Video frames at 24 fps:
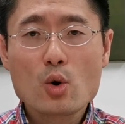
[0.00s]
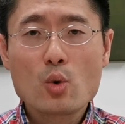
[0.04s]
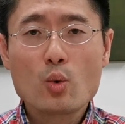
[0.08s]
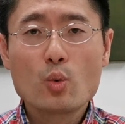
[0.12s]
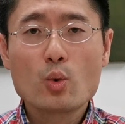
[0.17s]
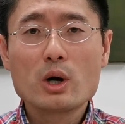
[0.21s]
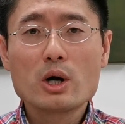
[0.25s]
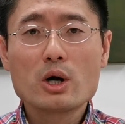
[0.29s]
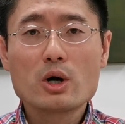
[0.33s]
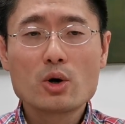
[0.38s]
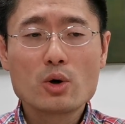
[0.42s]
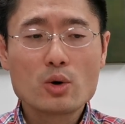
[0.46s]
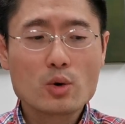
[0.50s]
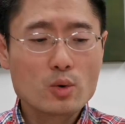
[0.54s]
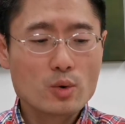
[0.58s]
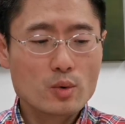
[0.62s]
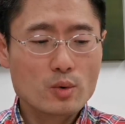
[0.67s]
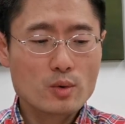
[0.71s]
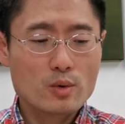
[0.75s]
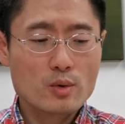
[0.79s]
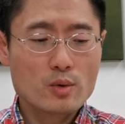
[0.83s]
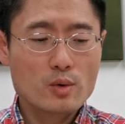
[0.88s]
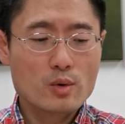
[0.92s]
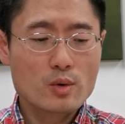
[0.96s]

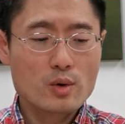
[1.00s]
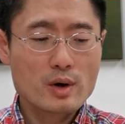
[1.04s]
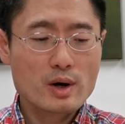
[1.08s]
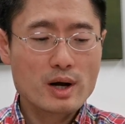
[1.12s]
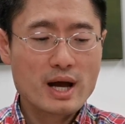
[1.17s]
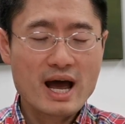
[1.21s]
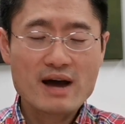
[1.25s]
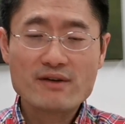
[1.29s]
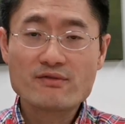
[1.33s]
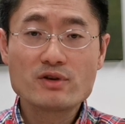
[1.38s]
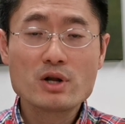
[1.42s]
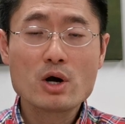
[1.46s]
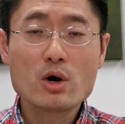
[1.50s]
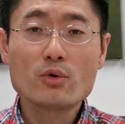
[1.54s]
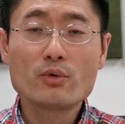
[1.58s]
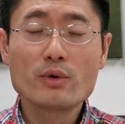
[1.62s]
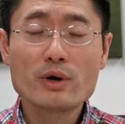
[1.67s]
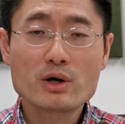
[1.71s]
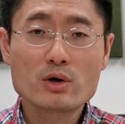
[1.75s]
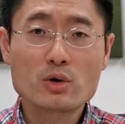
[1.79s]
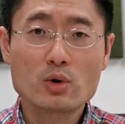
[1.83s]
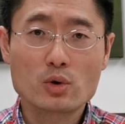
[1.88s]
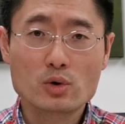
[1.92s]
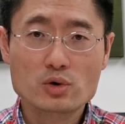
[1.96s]
will have no
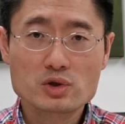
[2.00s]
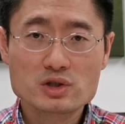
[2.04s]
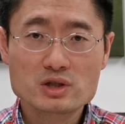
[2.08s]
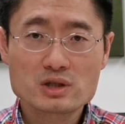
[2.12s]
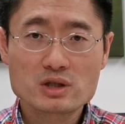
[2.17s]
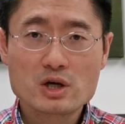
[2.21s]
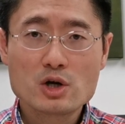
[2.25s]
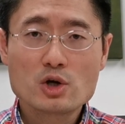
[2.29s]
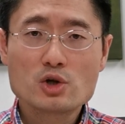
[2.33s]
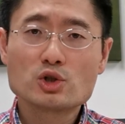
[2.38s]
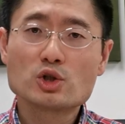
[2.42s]
recourse